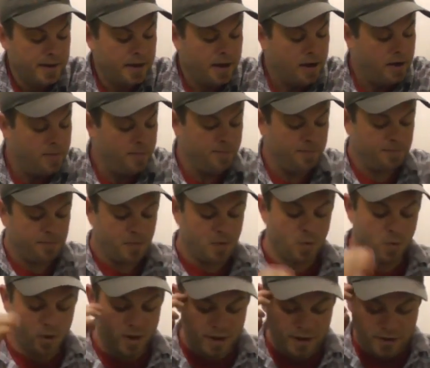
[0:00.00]

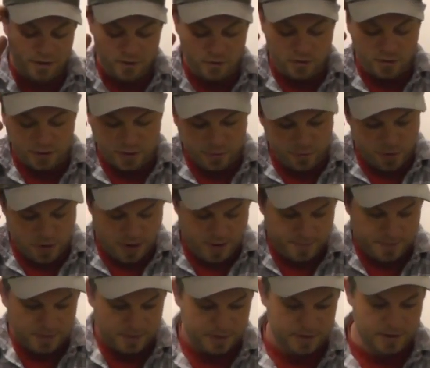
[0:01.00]
One of the really
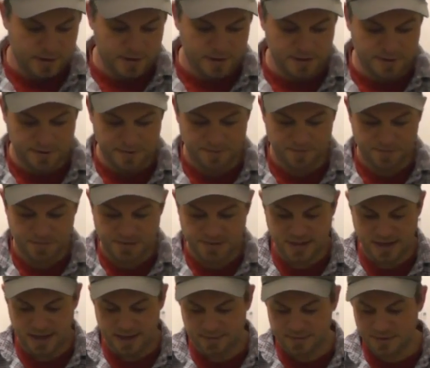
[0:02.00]
popular
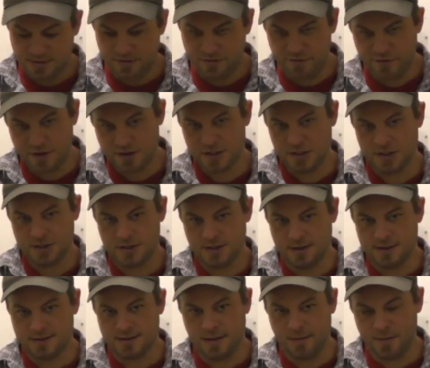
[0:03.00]
types of fishing
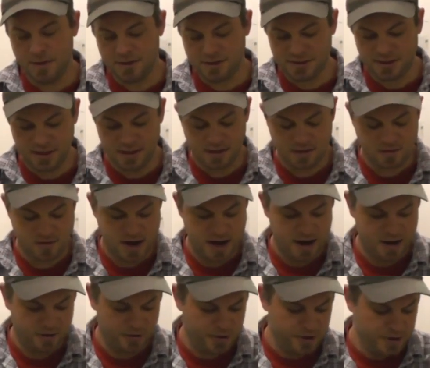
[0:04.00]
shirts I've been seeing
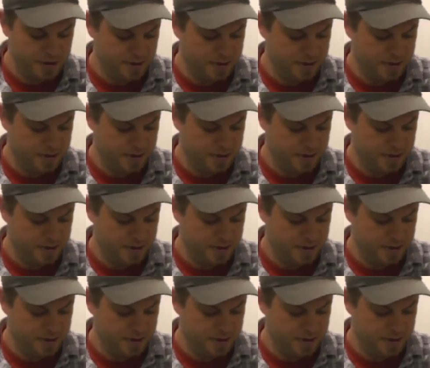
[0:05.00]
around